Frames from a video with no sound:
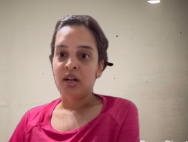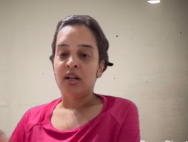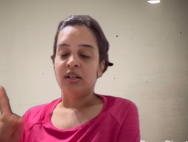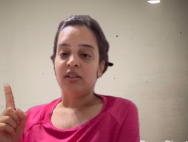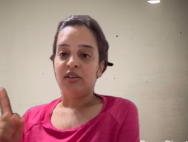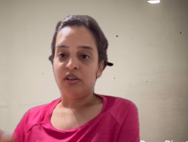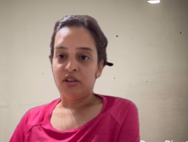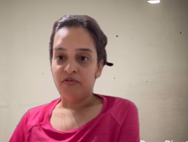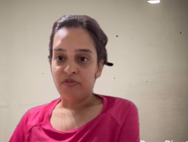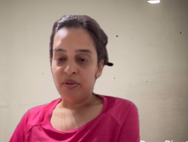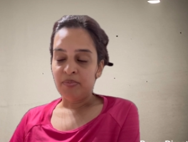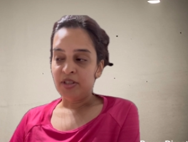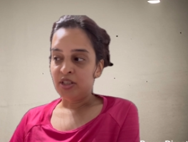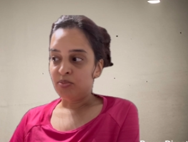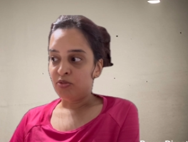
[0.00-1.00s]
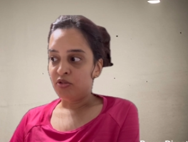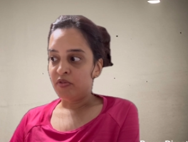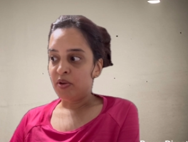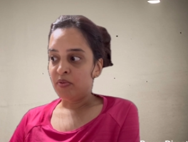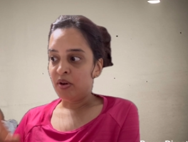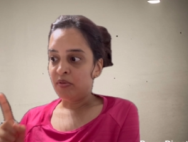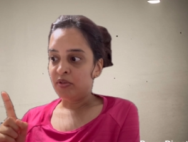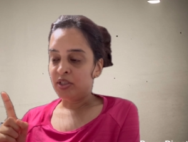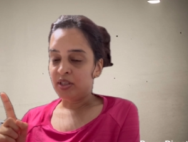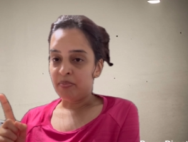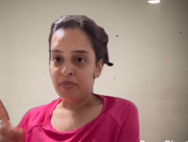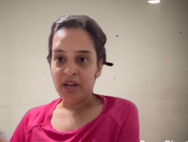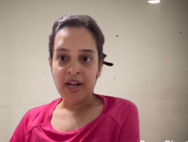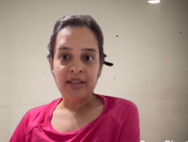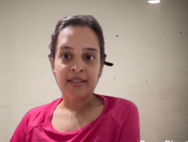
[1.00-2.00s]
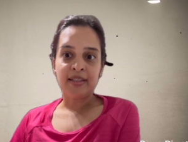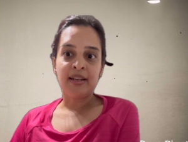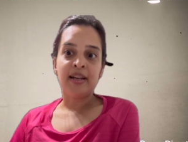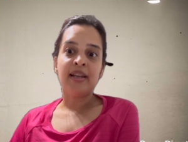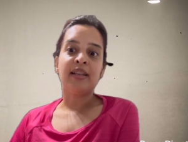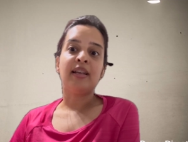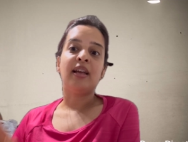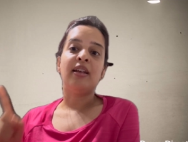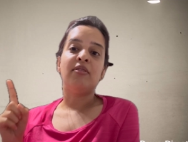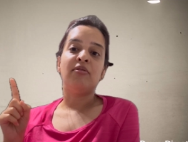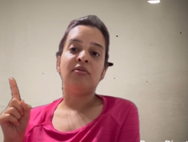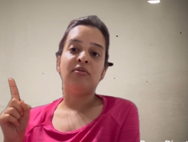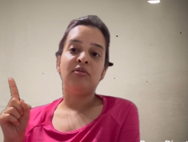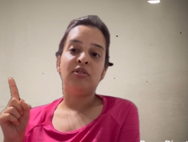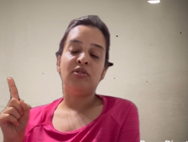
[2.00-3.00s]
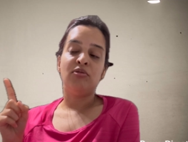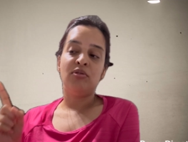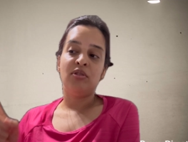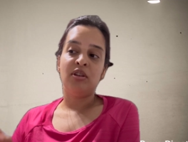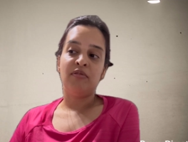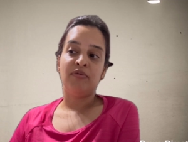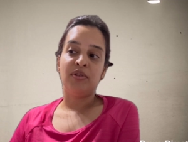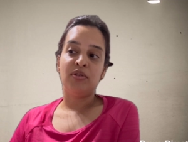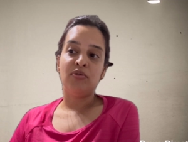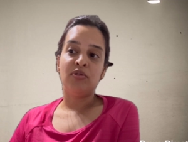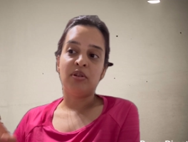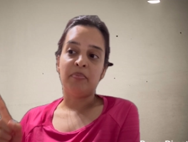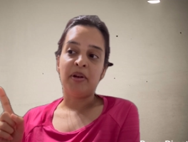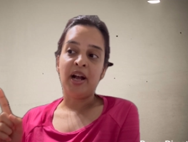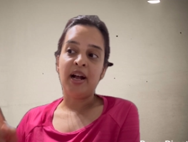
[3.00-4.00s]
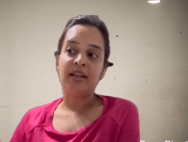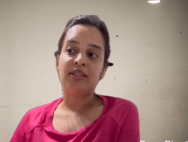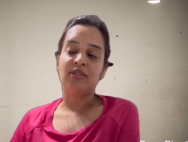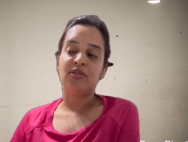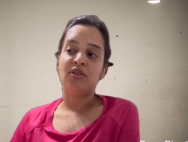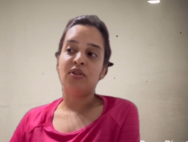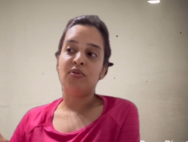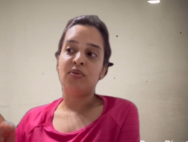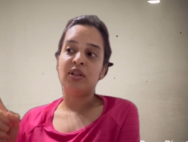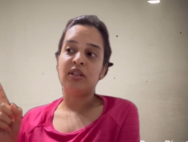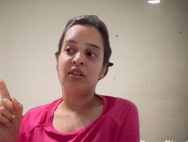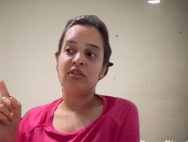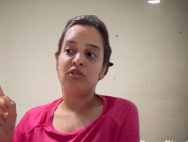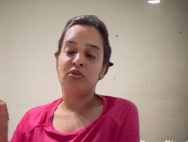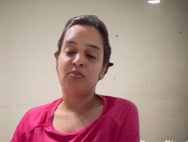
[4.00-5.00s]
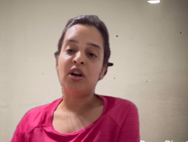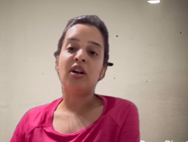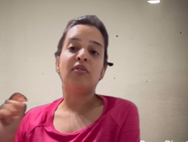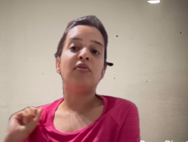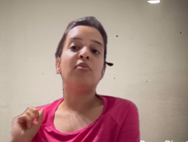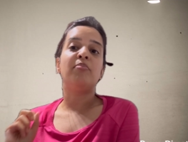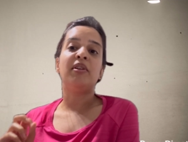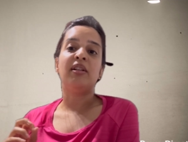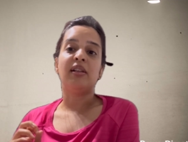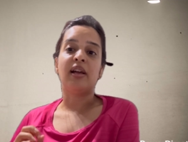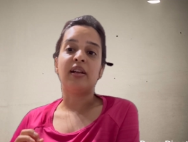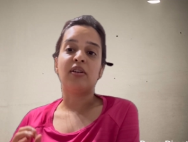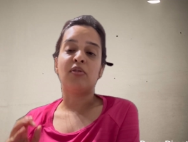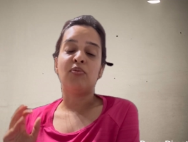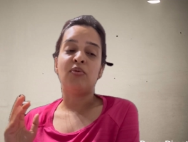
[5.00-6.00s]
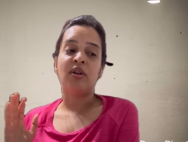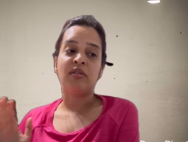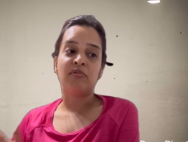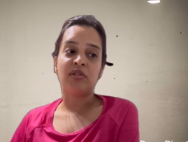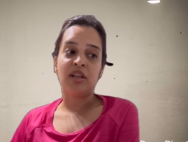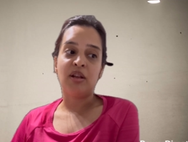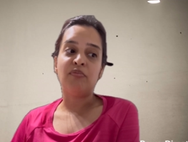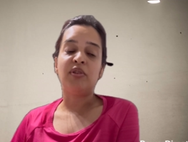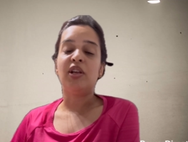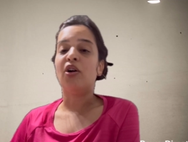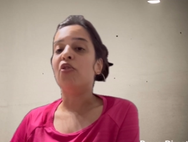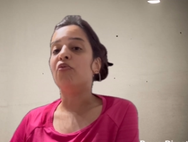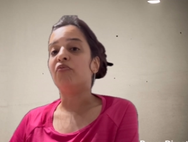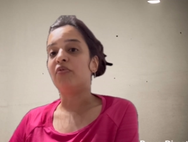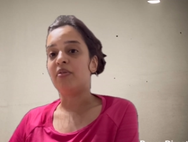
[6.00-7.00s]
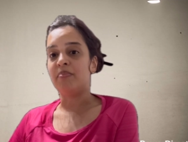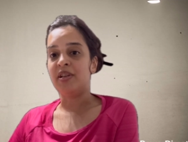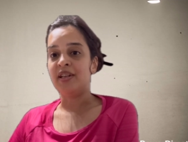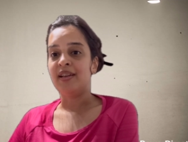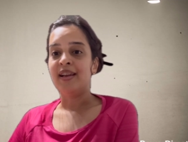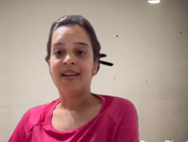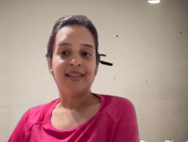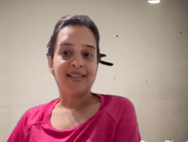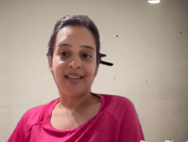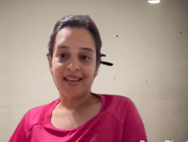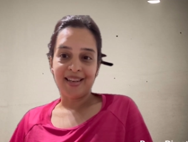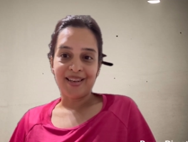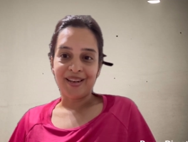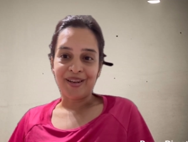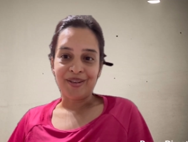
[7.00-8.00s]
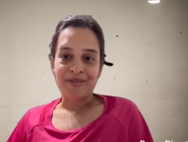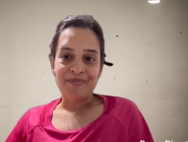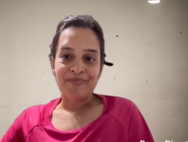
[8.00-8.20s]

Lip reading: Learn from this movie what was the past like, and if you knew the past, you know what the tomorrow will be like, or what can we hope from it. Take care.